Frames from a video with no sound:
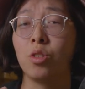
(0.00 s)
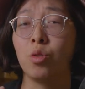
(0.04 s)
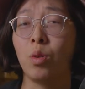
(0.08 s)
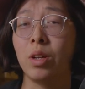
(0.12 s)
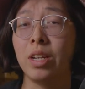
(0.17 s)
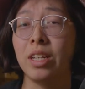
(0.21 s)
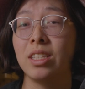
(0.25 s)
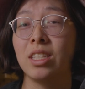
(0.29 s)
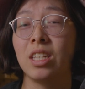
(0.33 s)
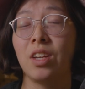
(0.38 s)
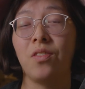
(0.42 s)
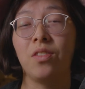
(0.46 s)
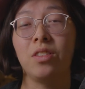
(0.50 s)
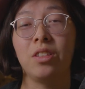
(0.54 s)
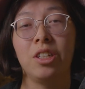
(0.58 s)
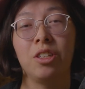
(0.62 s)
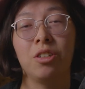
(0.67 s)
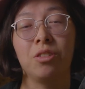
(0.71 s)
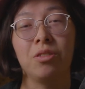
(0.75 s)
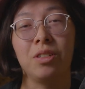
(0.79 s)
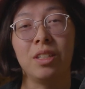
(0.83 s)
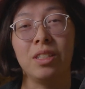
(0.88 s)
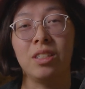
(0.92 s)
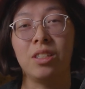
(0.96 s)

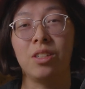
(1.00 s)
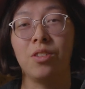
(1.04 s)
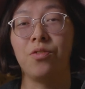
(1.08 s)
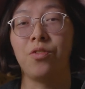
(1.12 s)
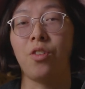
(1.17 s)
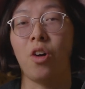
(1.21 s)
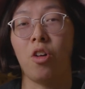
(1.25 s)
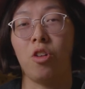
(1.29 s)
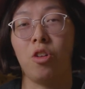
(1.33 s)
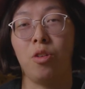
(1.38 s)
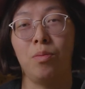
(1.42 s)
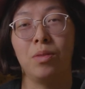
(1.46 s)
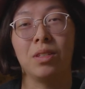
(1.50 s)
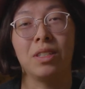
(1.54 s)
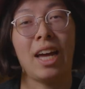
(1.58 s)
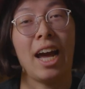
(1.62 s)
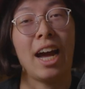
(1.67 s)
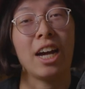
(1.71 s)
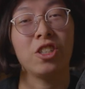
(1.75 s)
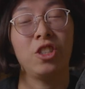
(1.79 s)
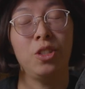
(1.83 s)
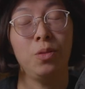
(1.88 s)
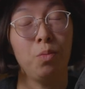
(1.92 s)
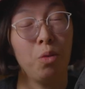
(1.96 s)
27-liter listed volume is
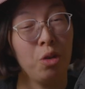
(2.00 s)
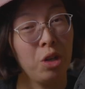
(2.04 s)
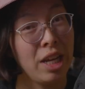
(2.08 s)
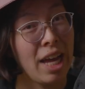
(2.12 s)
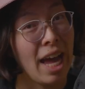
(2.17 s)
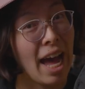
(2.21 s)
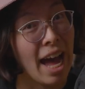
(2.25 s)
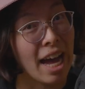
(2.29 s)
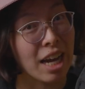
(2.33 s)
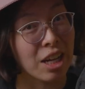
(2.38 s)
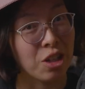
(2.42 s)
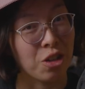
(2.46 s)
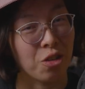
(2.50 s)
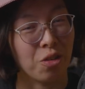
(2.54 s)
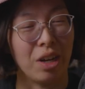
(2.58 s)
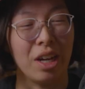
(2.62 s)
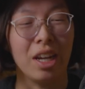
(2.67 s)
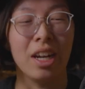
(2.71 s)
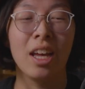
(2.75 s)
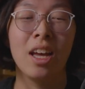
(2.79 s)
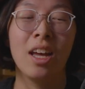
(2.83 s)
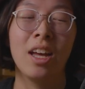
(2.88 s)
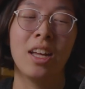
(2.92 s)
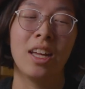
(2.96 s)
actually pretty
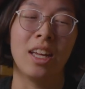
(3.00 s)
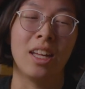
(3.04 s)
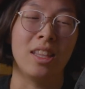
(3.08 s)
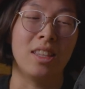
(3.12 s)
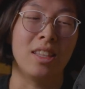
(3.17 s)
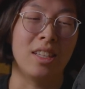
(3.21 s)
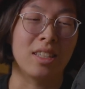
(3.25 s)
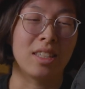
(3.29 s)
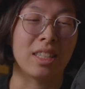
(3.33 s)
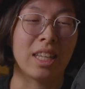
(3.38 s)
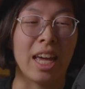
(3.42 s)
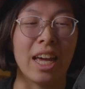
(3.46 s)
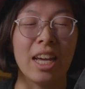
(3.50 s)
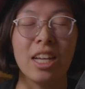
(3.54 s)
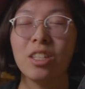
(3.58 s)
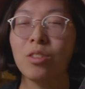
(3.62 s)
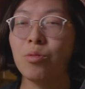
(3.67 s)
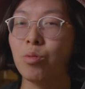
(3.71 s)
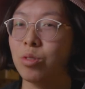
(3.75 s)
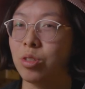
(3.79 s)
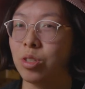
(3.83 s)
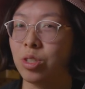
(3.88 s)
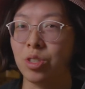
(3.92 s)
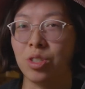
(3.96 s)
accurate in this case,
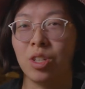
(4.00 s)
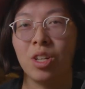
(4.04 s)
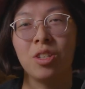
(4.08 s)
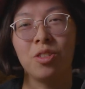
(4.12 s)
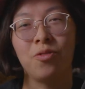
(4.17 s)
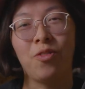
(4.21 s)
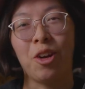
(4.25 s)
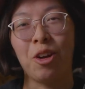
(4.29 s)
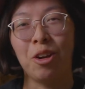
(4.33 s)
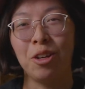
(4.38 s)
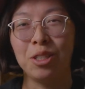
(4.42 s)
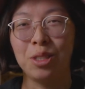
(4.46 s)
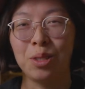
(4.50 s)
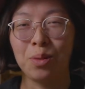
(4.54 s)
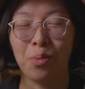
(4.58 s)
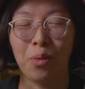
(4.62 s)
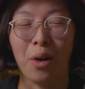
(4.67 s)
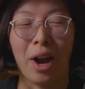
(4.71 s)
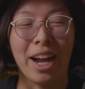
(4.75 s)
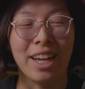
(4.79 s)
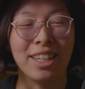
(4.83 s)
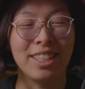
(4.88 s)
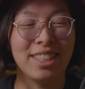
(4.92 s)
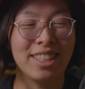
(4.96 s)
which is very
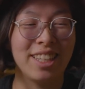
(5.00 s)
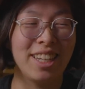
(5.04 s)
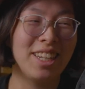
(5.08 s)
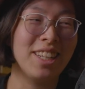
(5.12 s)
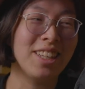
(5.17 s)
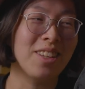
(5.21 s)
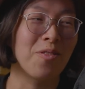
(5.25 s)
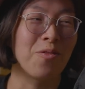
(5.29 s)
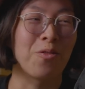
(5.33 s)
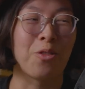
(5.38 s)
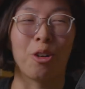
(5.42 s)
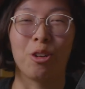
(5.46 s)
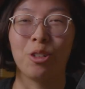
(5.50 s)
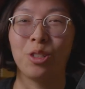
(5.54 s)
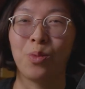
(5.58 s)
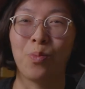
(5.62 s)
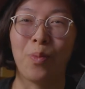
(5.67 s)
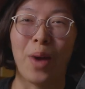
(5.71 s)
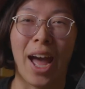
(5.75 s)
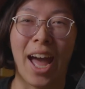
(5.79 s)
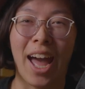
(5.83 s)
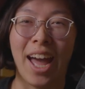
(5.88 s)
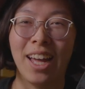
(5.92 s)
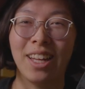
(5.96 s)
surprising. First
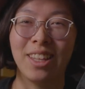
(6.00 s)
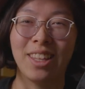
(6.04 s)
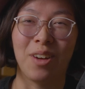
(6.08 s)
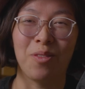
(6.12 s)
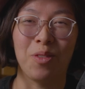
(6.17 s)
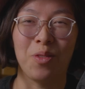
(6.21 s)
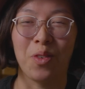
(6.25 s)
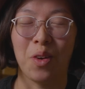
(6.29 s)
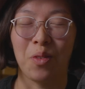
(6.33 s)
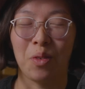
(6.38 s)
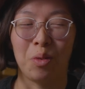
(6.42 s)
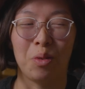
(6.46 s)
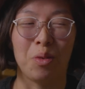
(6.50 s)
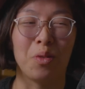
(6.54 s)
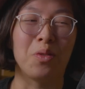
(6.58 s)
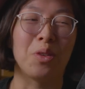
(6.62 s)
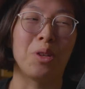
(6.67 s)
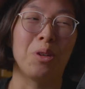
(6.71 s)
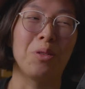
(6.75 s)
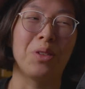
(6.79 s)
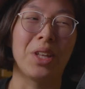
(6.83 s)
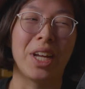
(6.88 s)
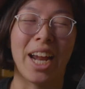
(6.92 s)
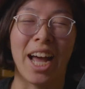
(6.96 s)
bag that we've ever
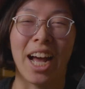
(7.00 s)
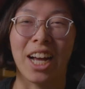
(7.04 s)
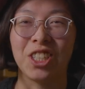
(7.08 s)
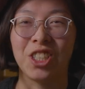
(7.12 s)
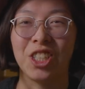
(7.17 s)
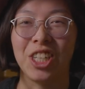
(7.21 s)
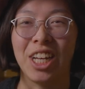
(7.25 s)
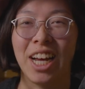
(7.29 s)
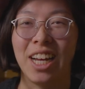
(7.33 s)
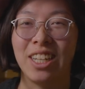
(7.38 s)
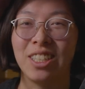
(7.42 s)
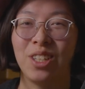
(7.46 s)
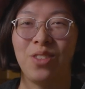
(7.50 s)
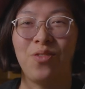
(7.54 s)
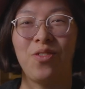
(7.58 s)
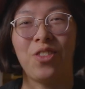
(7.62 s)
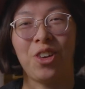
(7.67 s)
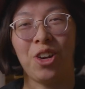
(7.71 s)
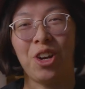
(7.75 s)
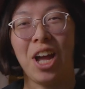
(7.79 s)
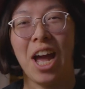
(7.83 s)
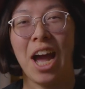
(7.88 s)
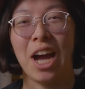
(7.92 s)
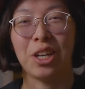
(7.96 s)
reviewed that actually has a
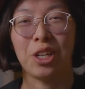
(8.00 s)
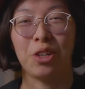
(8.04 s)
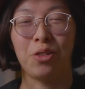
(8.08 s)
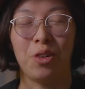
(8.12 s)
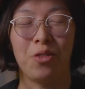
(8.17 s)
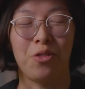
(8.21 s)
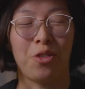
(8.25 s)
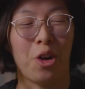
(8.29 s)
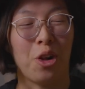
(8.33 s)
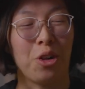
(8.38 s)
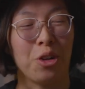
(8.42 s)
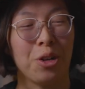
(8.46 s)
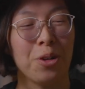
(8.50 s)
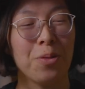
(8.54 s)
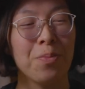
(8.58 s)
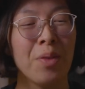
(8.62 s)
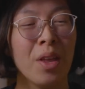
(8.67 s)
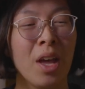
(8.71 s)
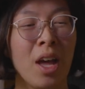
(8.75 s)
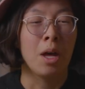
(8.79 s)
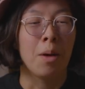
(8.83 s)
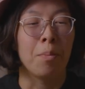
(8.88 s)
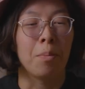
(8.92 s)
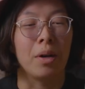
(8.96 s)
very accurate volume.
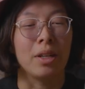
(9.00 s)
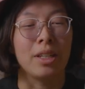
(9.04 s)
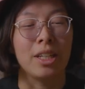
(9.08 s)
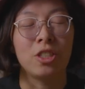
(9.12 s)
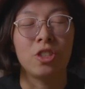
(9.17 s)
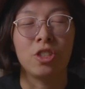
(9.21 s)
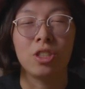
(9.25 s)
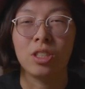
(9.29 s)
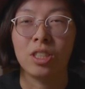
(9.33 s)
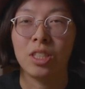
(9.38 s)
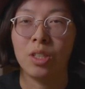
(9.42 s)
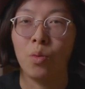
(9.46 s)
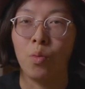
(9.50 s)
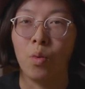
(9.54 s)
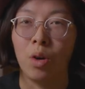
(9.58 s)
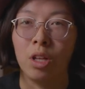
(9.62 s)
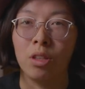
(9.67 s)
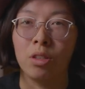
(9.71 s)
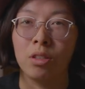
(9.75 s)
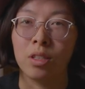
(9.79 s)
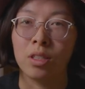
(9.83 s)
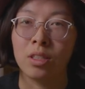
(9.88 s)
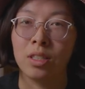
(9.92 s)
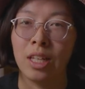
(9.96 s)
But let's just see what
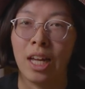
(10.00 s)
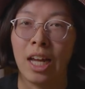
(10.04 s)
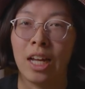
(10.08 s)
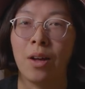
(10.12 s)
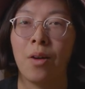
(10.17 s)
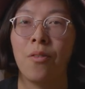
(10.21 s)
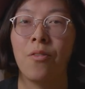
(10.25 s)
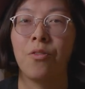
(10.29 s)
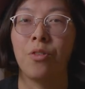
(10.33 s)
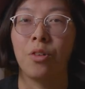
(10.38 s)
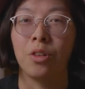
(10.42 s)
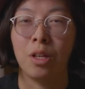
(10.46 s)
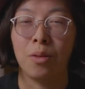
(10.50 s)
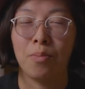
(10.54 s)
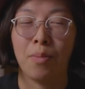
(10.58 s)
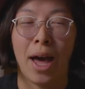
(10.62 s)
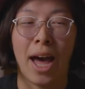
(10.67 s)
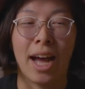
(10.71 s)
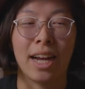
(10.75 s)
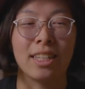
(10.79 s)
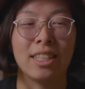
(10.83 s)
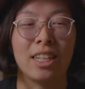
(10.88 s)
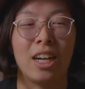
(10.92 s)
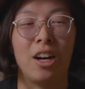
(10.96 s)
it looks like fully
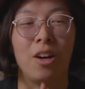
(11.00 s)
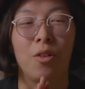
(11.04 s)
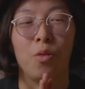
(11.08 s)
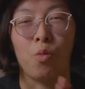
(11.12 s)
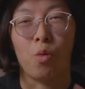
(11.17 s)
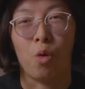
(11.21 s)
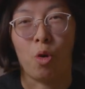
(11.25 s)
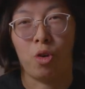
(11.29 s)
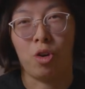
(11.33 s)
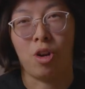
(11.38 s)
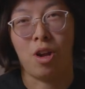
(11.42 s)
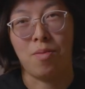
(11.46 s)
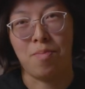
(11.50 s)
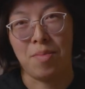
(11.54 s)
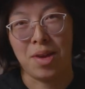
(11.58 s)
packed out, worn on